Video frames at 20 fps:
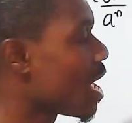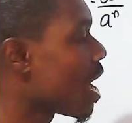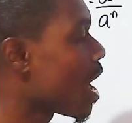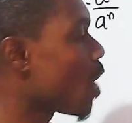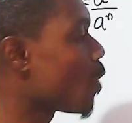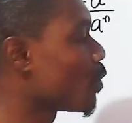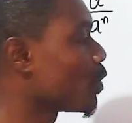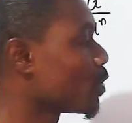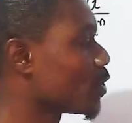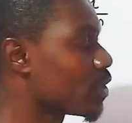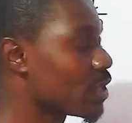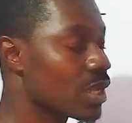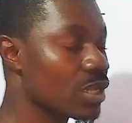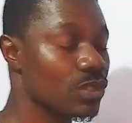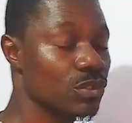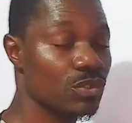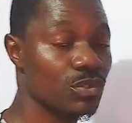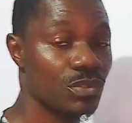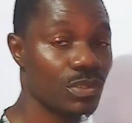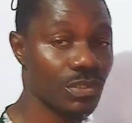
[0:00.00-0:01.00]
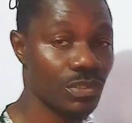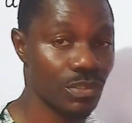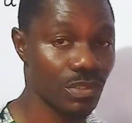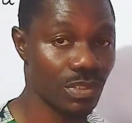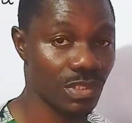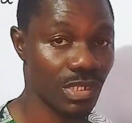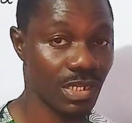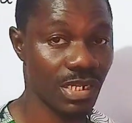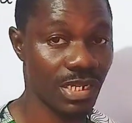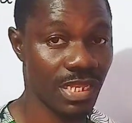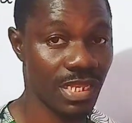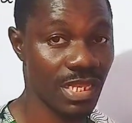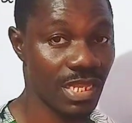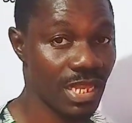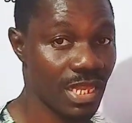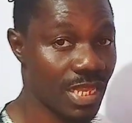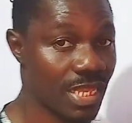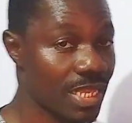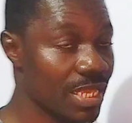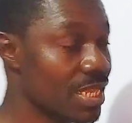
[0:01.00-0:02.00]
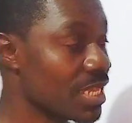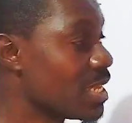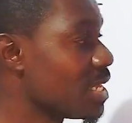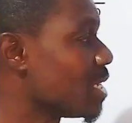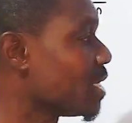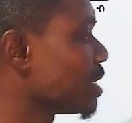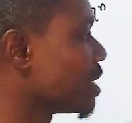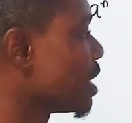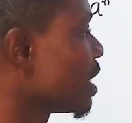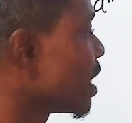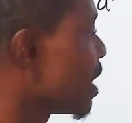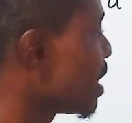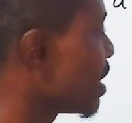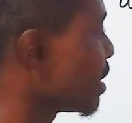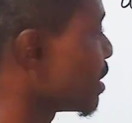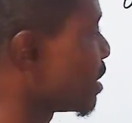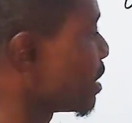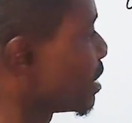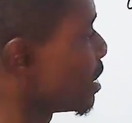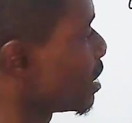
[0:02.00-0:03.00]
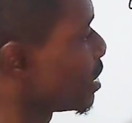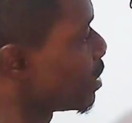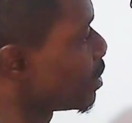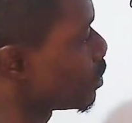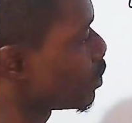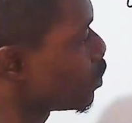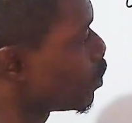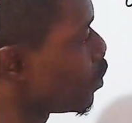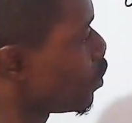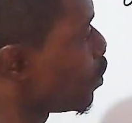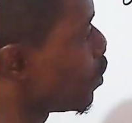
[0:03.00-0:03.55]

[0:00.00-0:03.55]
and we know that two raised to three is eight. So